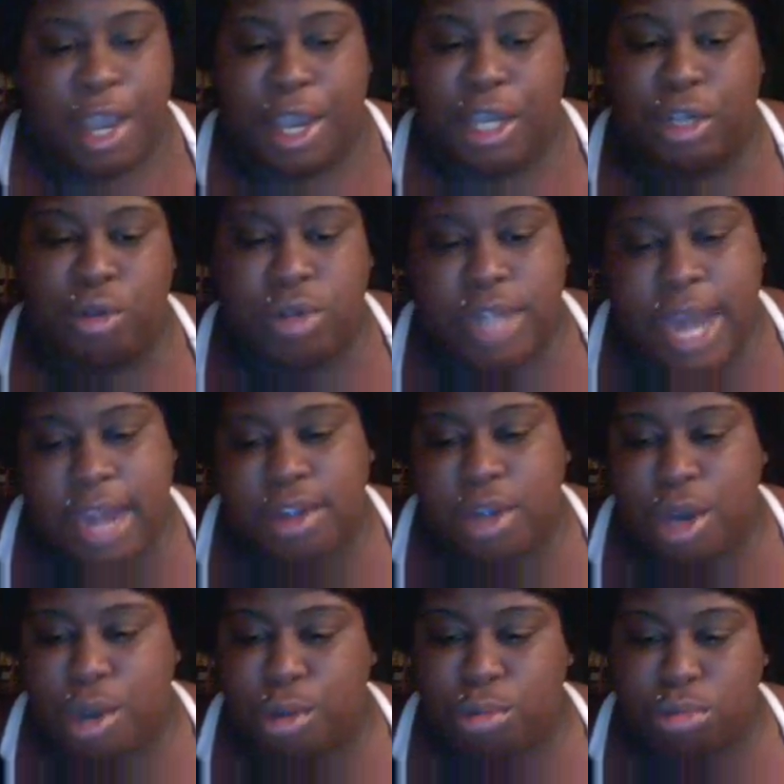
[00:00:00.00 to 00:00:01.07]
And on that
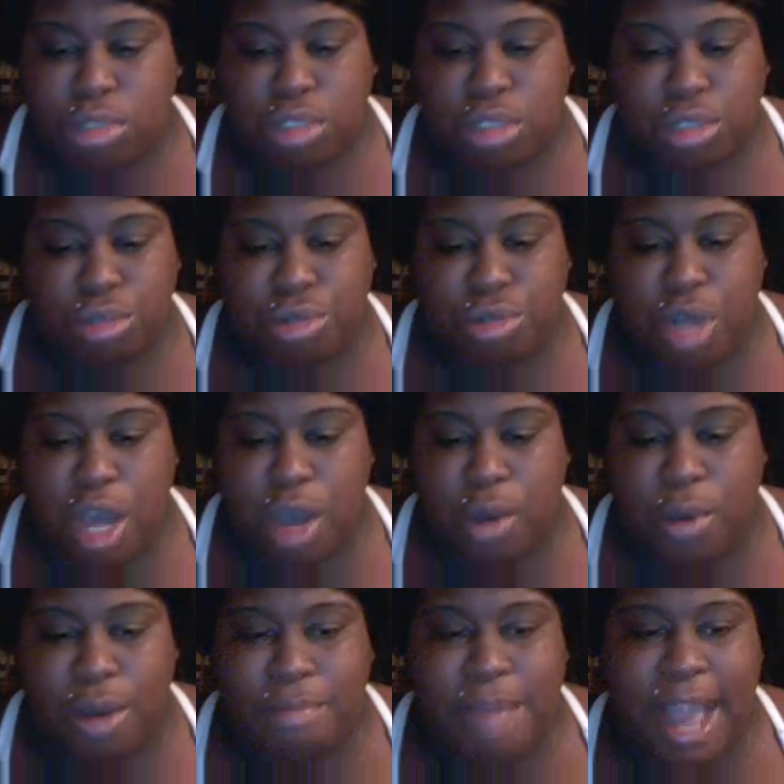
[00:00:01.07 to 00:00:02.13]
note,
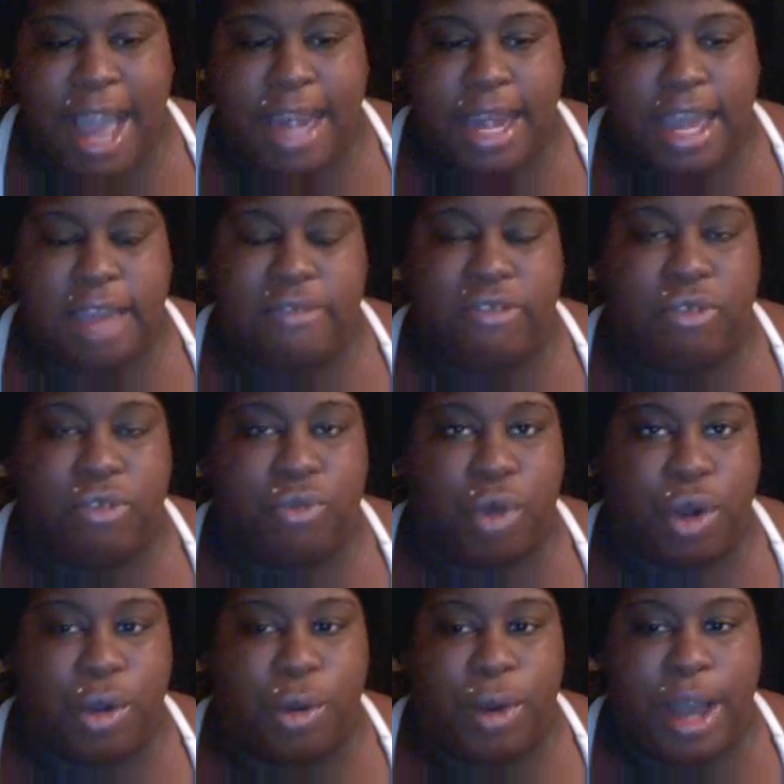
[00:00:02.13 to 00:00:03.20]
I'm out of here for
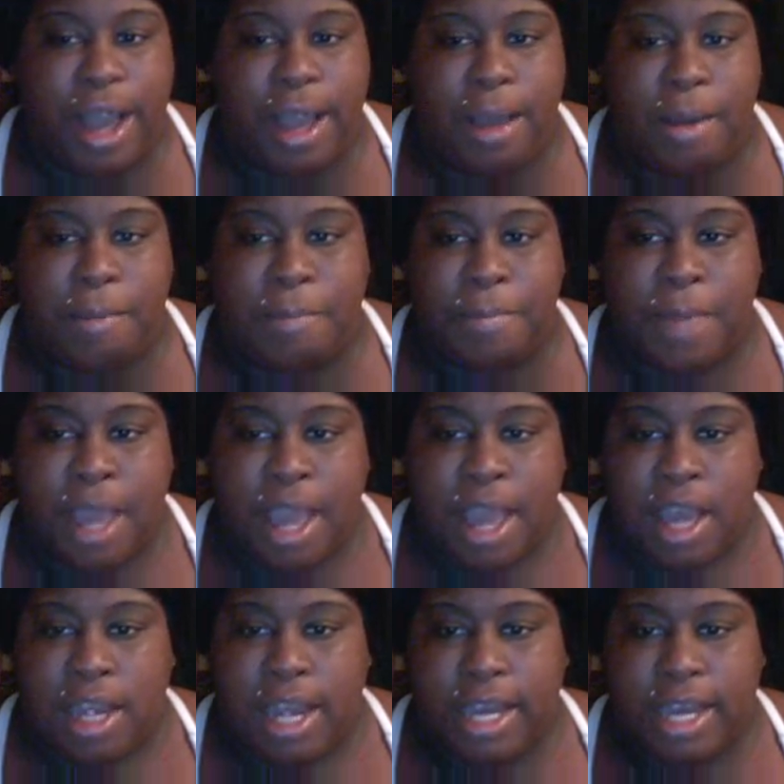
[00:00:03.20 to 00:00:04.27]
real.
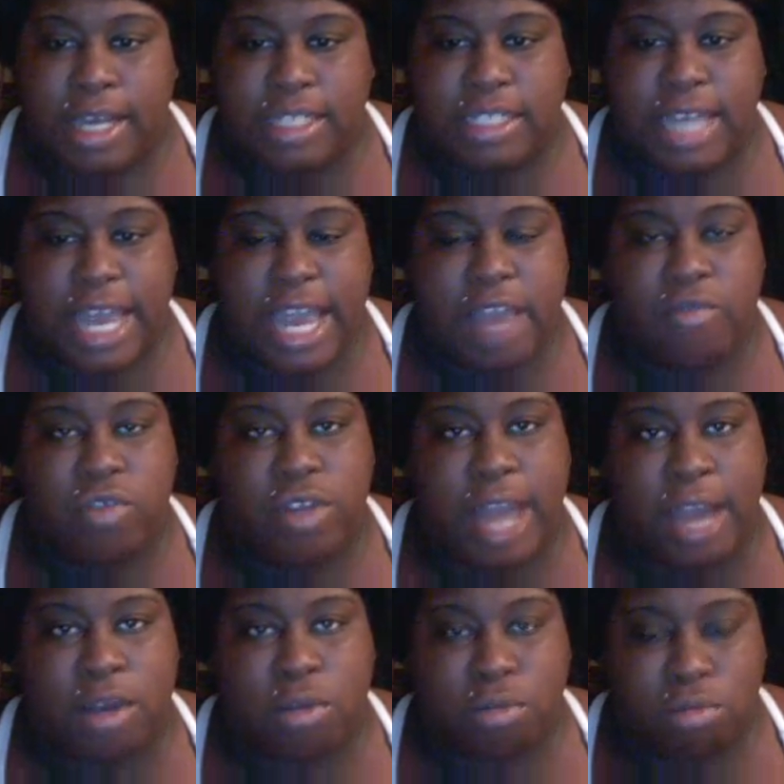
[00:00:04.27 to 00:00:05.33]
Like I said, if you
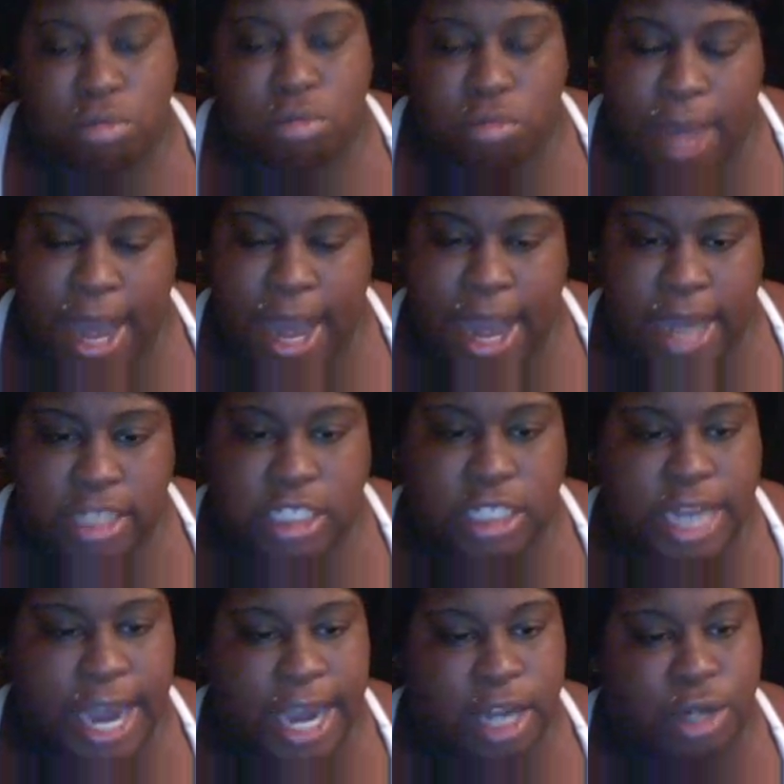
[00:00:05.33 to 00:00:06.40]
like my
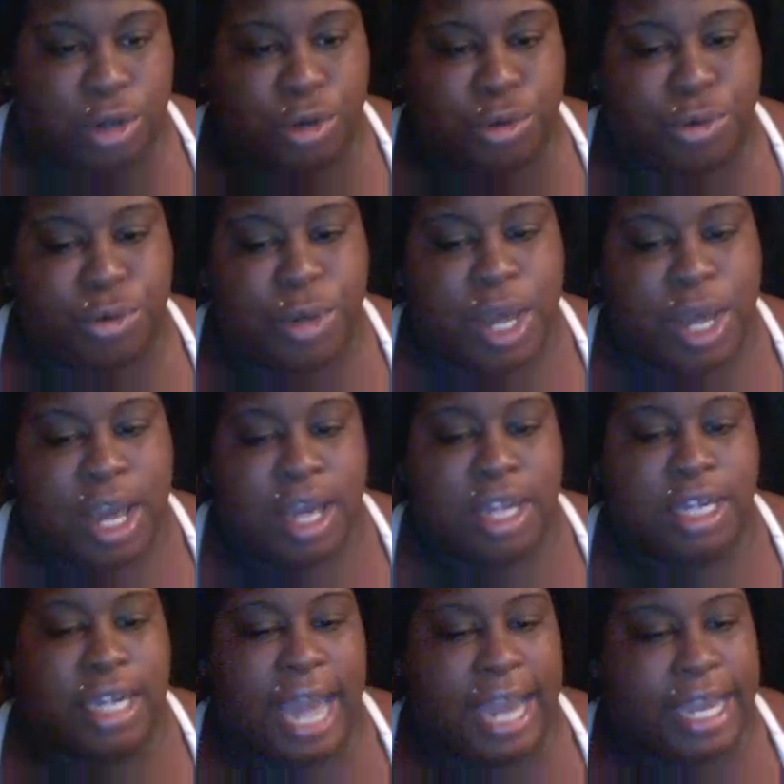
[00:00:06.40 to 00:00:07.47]
channel,
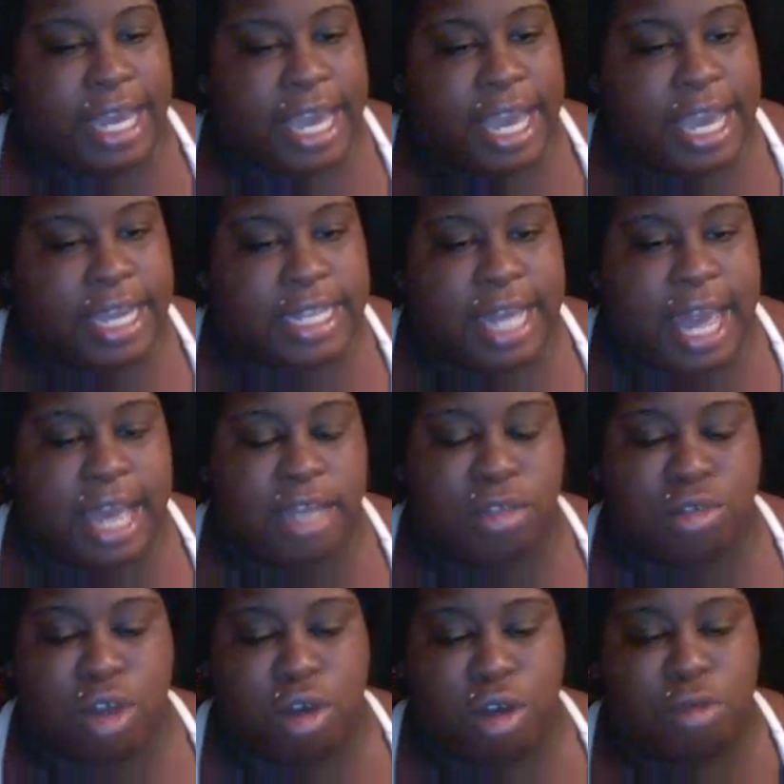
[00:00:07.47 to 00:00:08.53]
like it, hit that
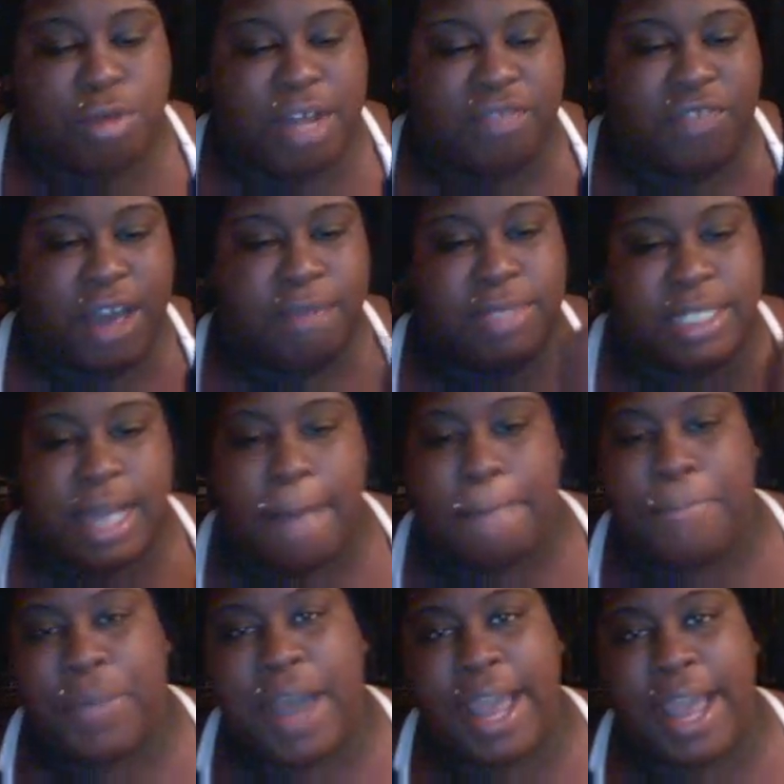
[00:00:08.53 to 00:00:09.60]
the thumbs
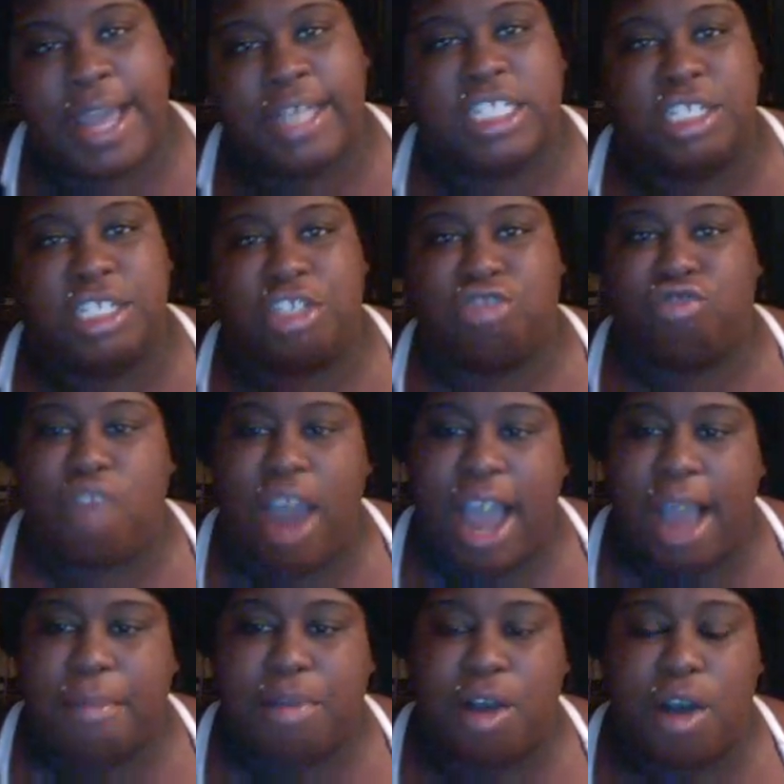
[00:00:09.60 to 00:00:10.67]
up button,
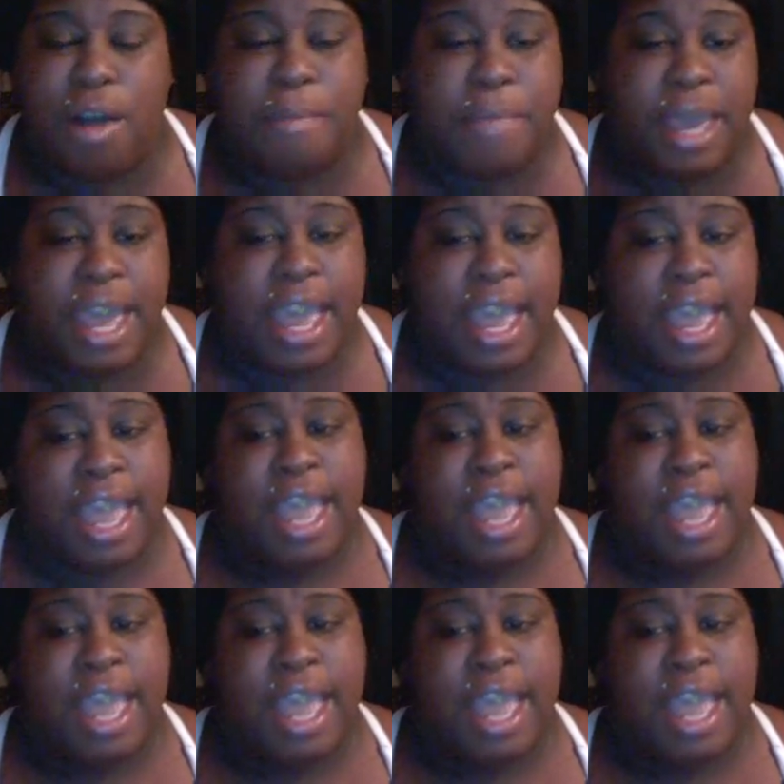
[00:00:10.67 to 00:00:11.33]
subscribe, comment.